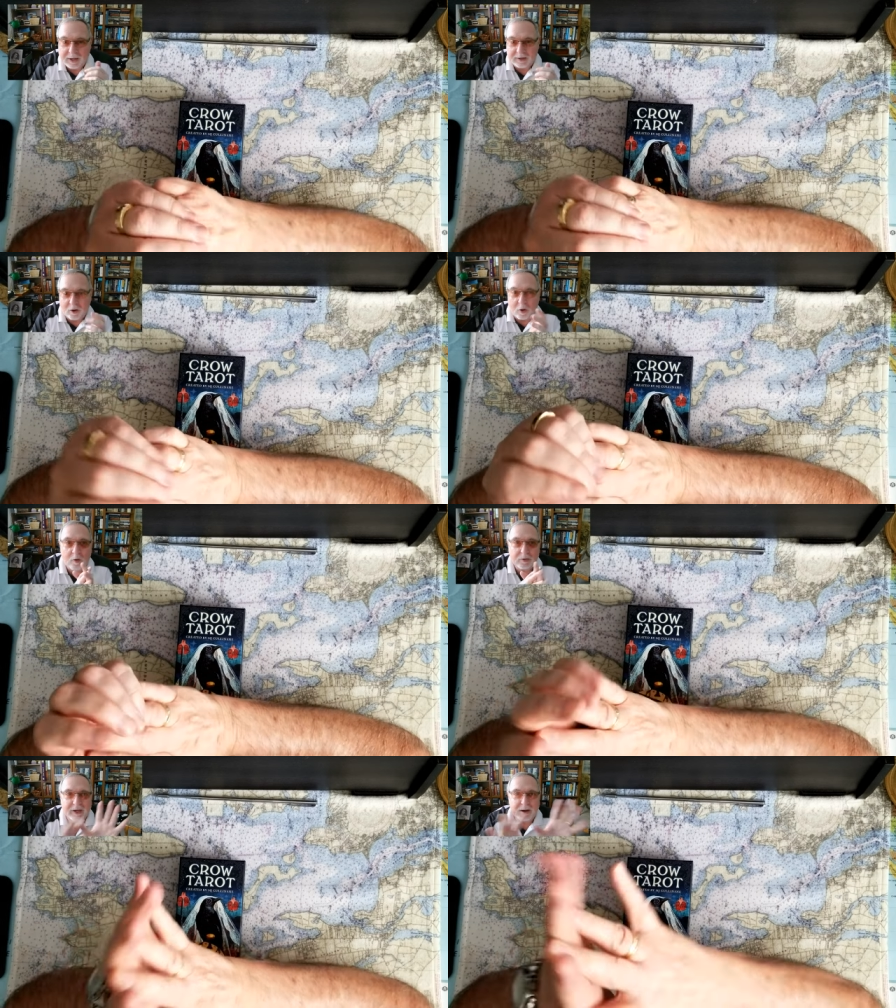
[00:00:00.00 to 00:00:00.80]
Okay,
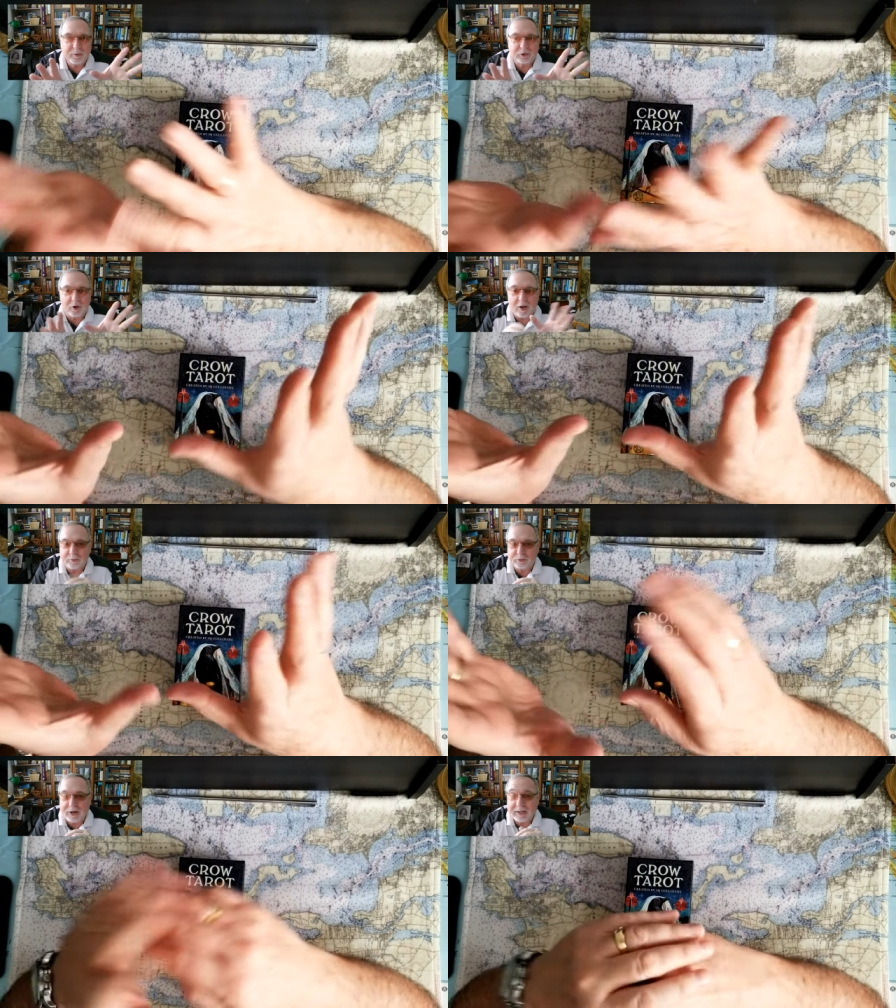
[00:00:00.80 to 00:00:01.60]
all the cameras are
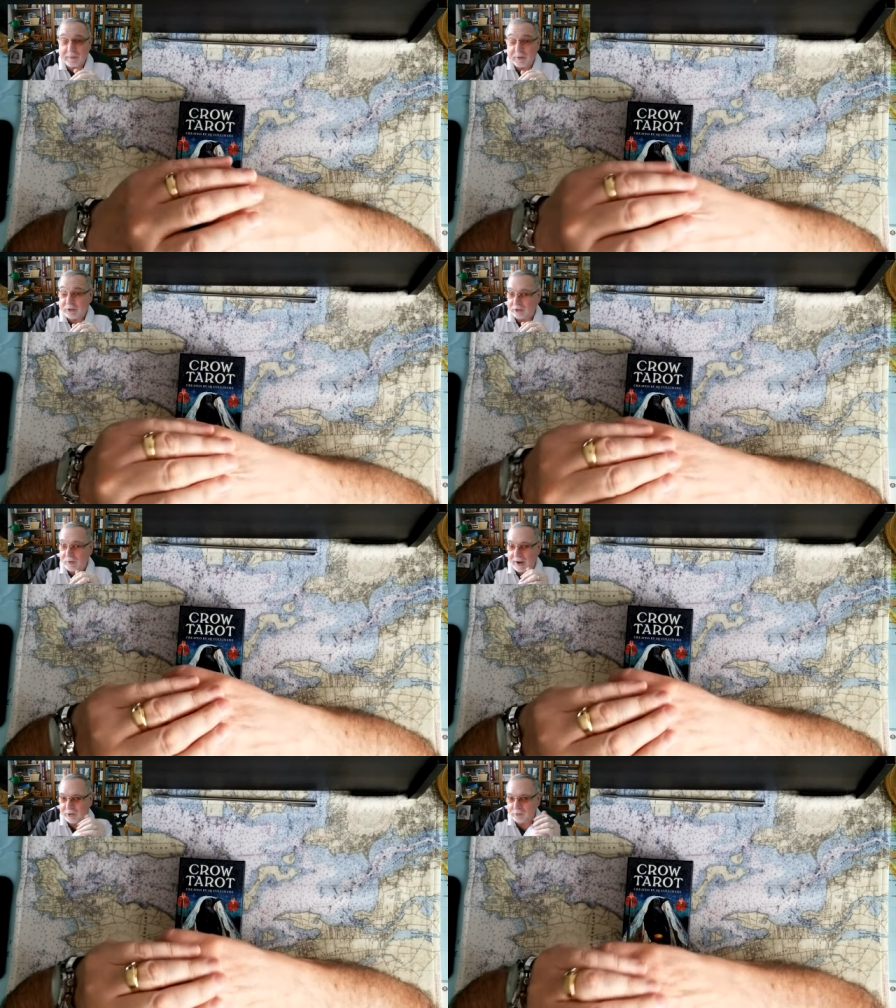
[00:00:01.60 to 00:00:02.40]
on. I'm trying to get a bunch
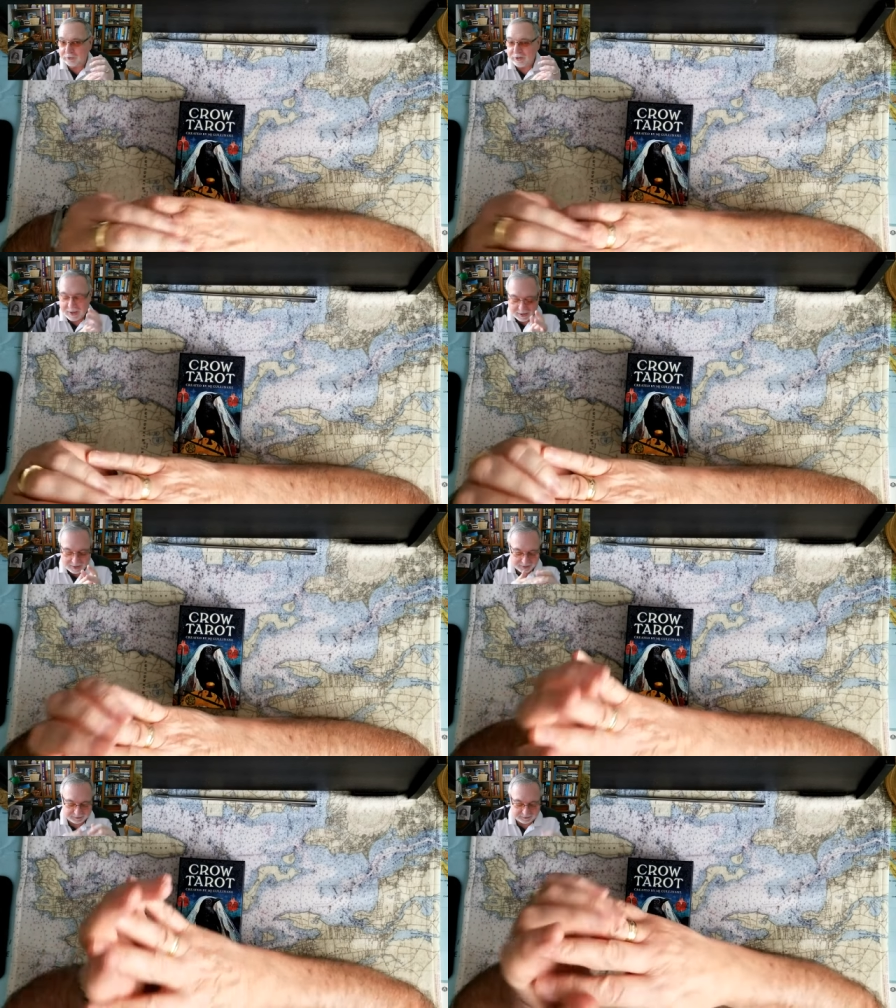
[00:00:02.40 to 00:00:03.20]
of new angles
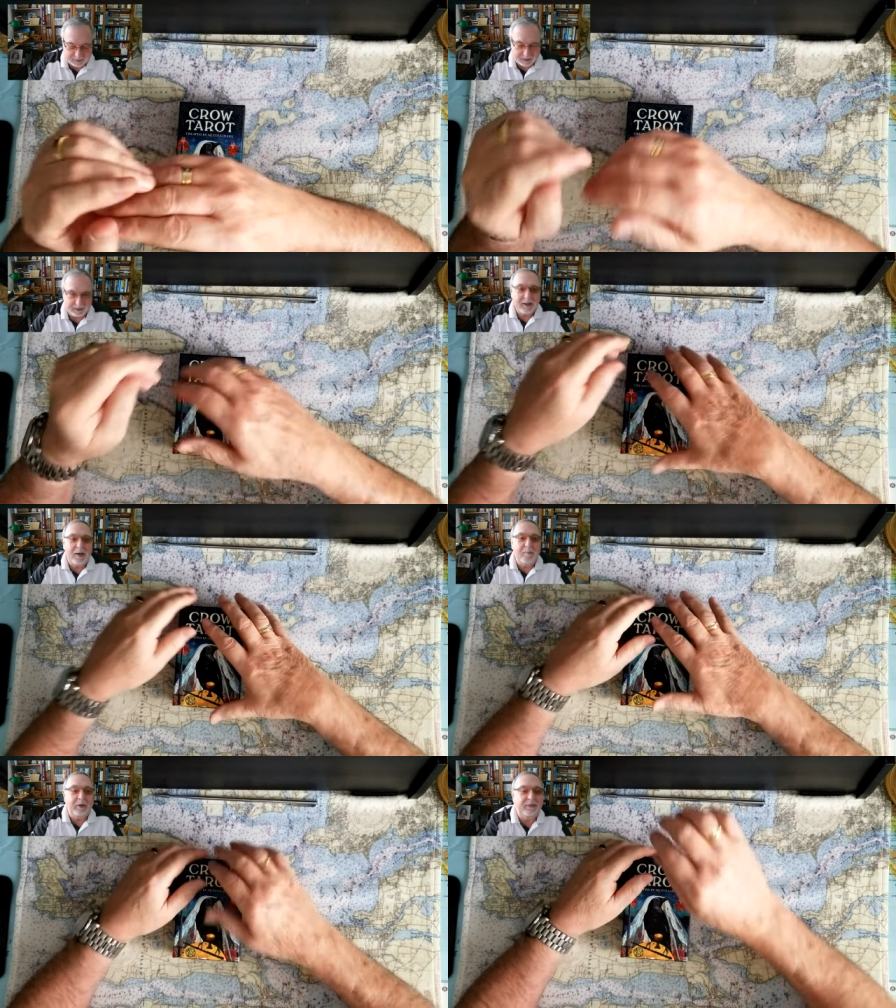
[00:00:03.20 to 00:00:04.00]
uh, today.
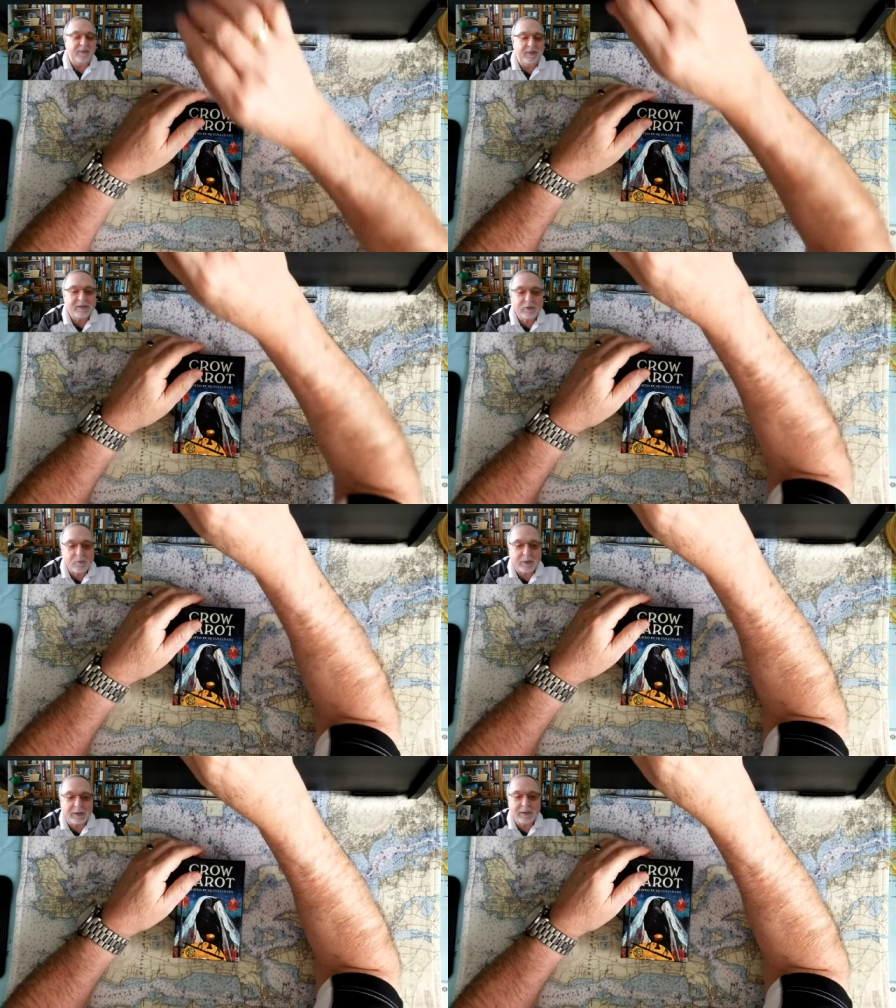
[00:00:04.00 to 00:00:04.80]
But
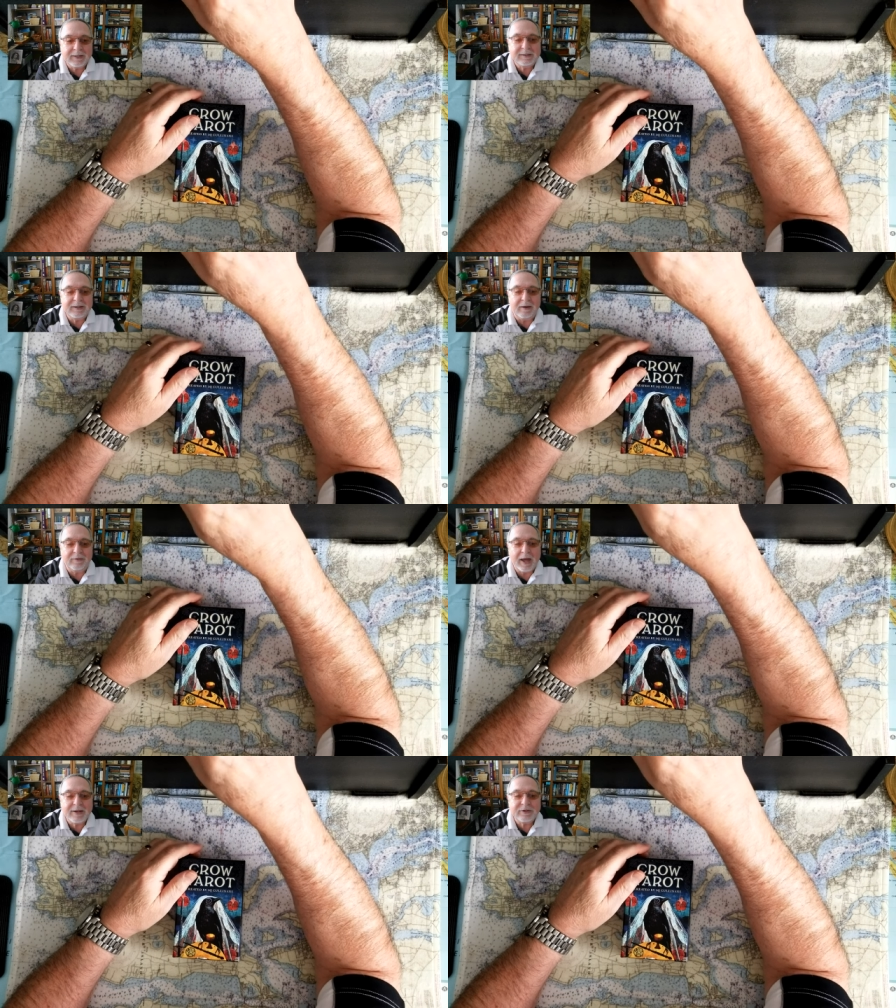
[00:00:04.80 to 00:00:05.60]
this one, let's see, I've